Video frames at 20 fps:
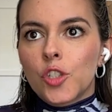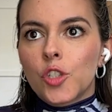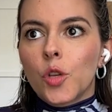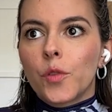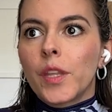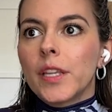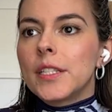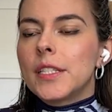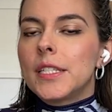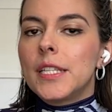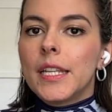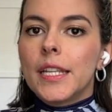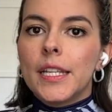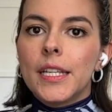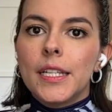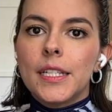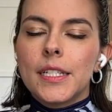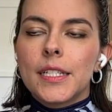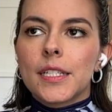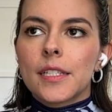So they
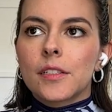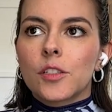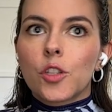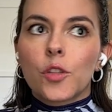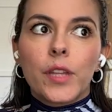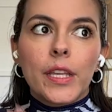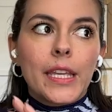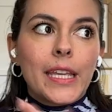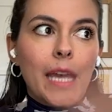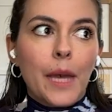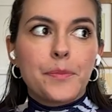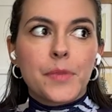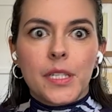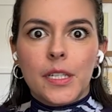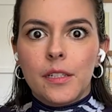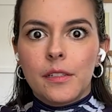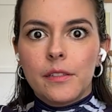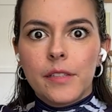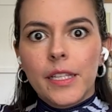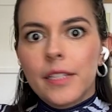kept
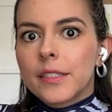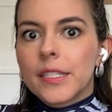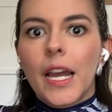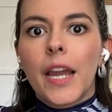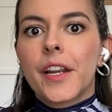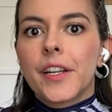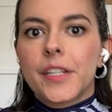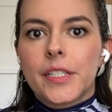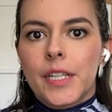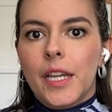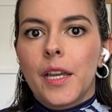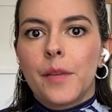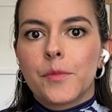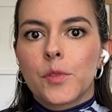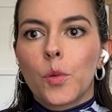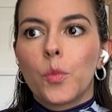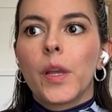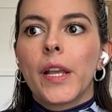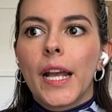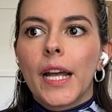it the entire time.
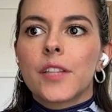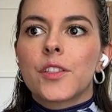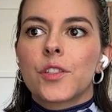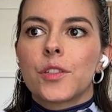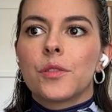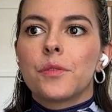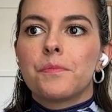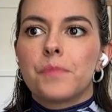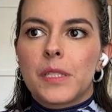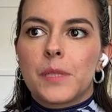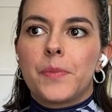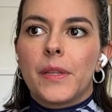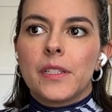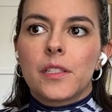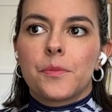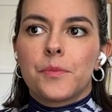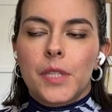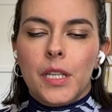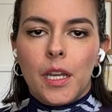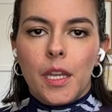So we got to
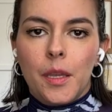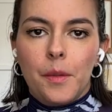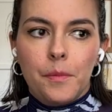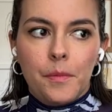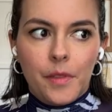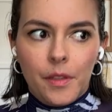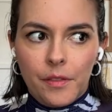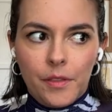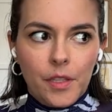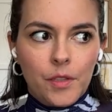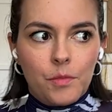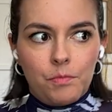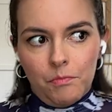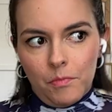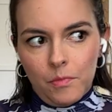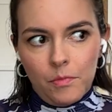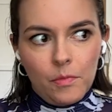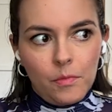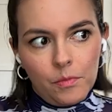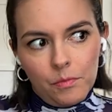spend some time in this
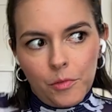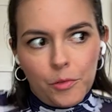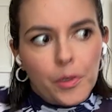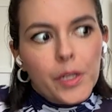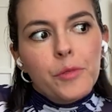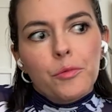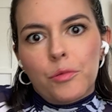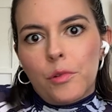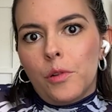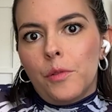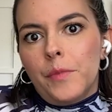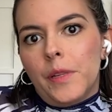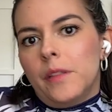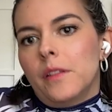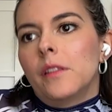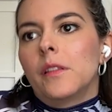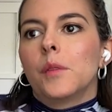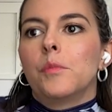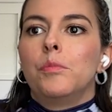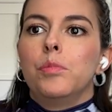green room,
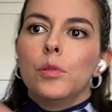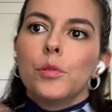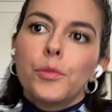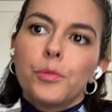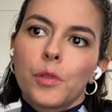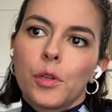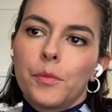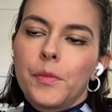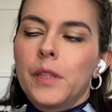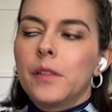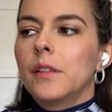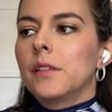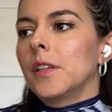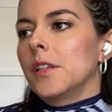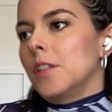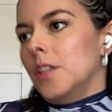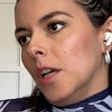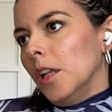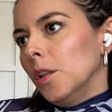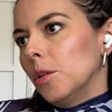and then the blue room, and then
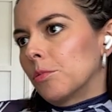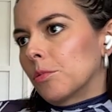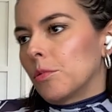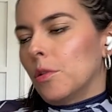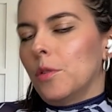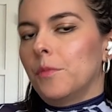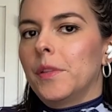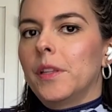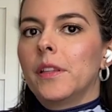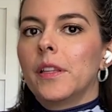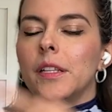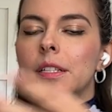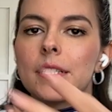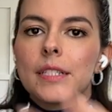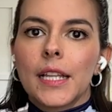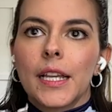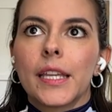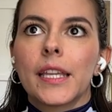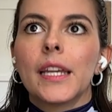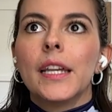the yellow room. And then
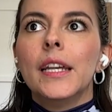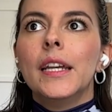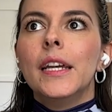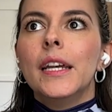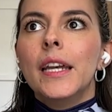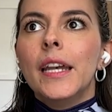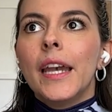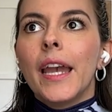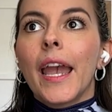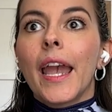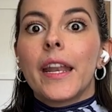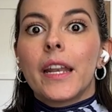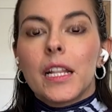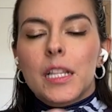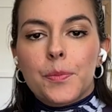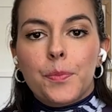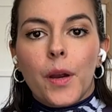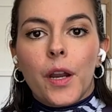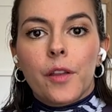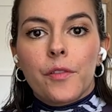it's like, and
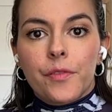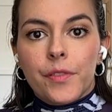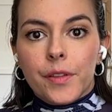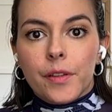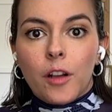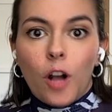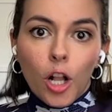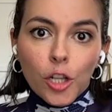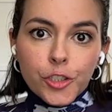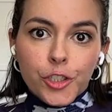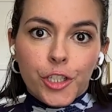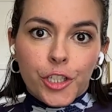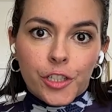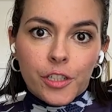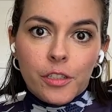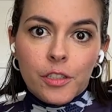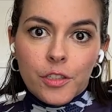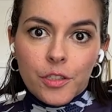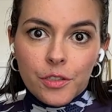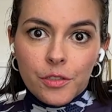it's part of the
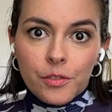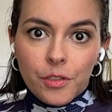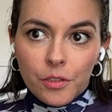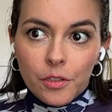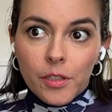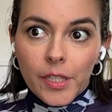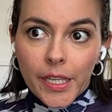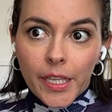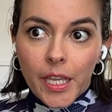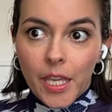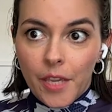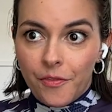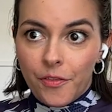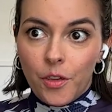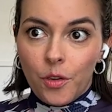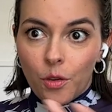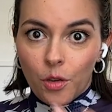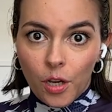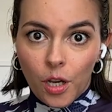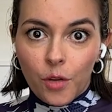culture too, like if
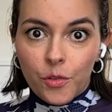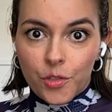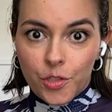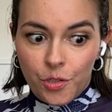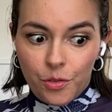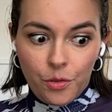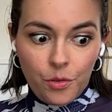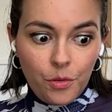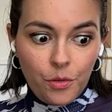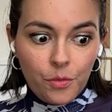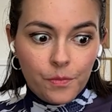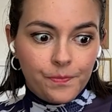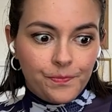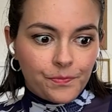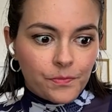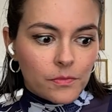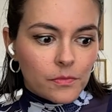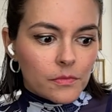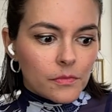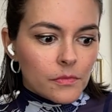you go to,